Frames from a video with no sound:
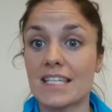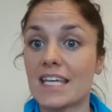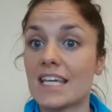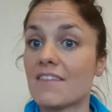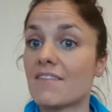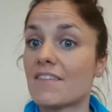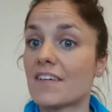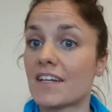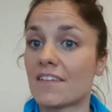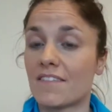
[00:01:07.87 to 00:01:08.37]

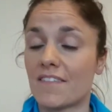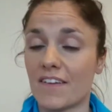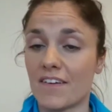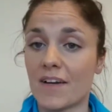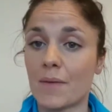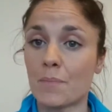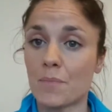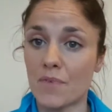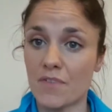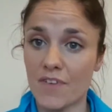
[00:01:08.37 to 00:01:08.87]
even if they're
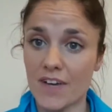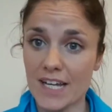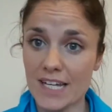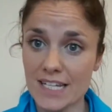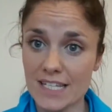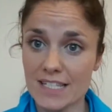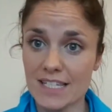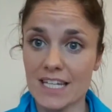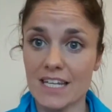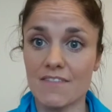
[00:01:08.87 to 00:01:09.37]

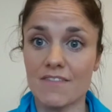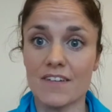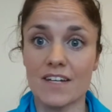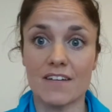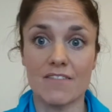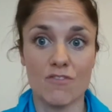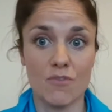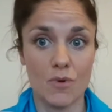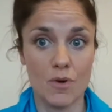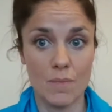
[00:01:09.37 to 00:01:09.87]
improvised, even
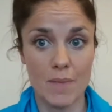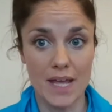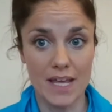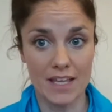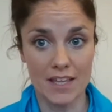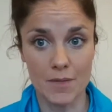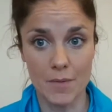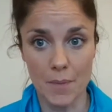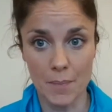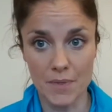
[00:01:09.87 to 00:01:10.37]
if we're
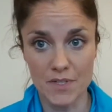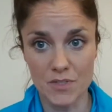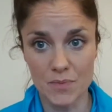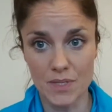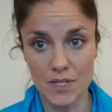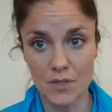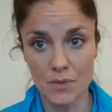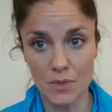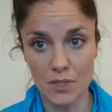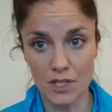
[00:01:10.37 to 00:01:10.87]
making them up as we
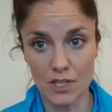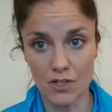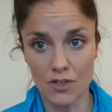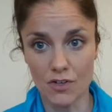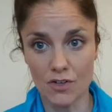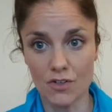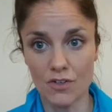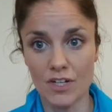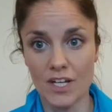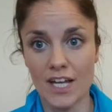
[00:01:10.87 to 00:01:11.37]
go
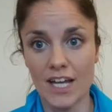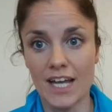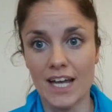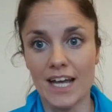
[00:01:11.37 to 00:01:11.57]
along,